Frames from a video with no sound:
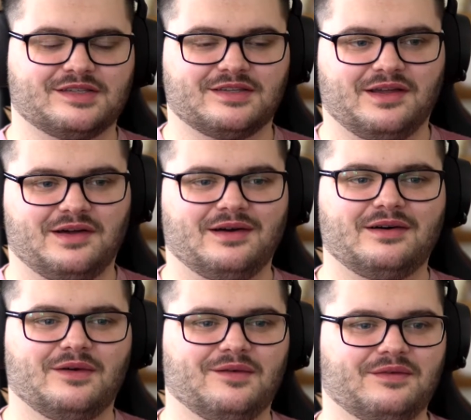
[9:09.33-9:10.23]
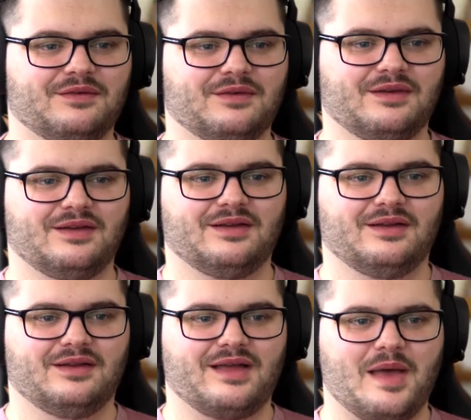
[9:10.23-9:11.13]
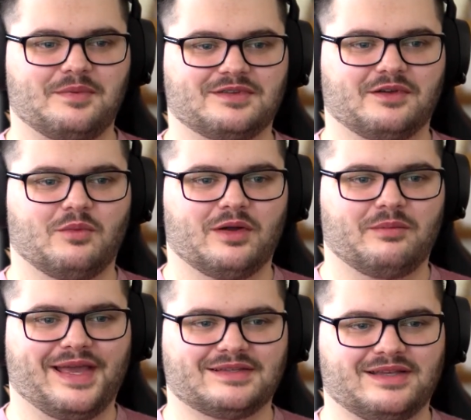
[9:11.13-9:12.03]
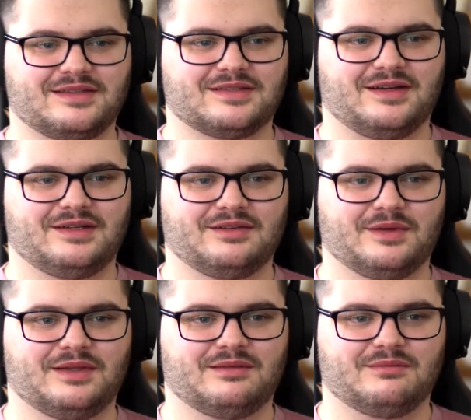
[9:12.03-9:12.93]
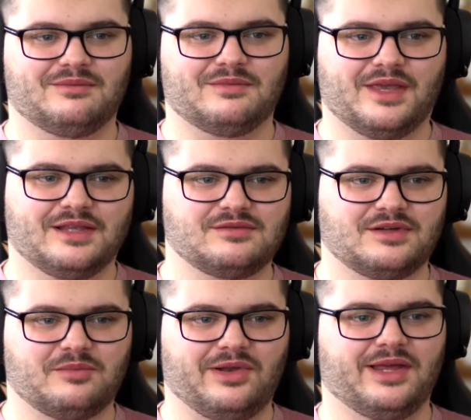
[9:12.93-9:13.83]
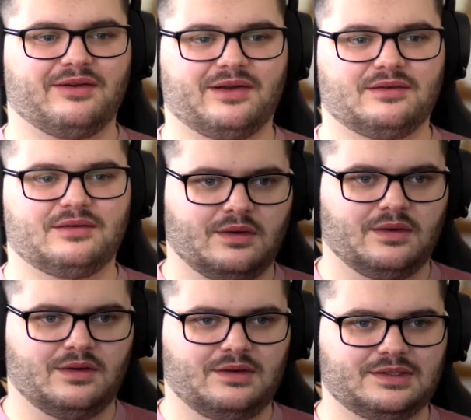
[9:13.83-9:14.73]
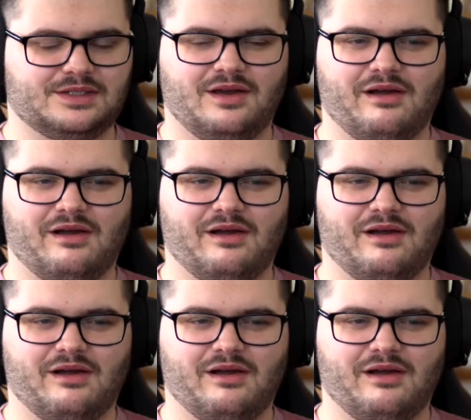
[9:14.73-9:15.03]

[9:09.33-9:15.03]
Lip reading: start of episode one makes sense, kind of, when kids are in a playground. I don't know,